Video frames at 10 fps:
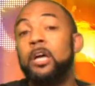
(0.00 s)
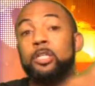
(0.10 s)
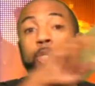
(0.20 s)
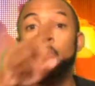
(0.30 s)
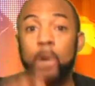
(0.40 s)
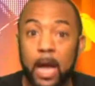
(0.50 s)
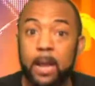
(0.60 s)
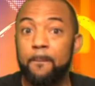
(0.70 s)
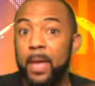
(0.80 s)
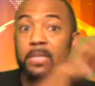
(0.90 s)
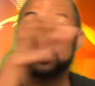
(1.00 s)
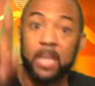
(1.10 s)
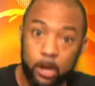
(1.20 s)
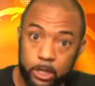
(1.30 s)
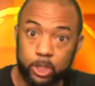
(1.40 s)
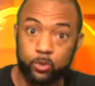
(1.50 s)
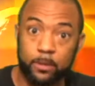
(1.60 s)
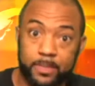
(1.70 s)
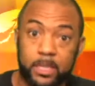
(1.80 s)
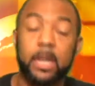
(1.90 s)
So you cut and paste their
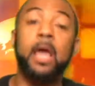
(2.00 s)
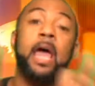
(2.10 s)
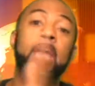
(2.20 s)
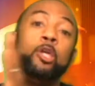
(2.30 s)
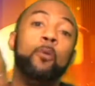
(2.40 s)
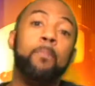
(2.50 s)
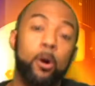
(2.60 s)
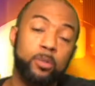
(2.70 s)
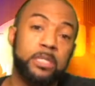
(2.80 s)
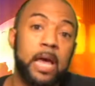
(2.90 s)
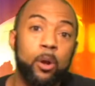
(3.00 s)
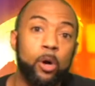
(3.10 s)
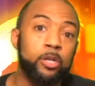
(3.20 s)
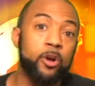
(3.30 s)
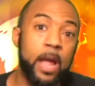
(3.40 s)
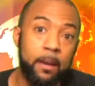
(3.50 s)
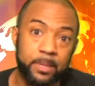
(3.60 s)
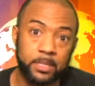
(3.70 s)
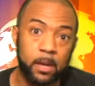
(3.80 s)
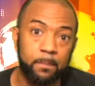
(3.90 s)
description and you post that on your
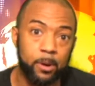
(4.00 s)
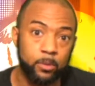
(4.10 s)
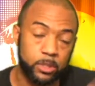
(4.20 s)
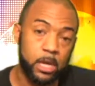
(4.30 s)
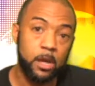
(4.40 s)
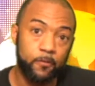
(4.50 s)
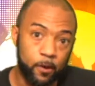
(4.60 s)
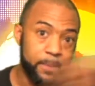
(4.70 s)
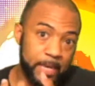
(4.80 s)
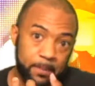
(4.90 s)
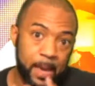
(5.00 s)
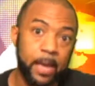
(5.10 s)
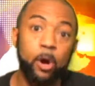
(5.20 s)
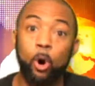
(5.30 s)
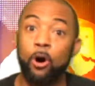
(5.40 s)
Amazon post from eBay or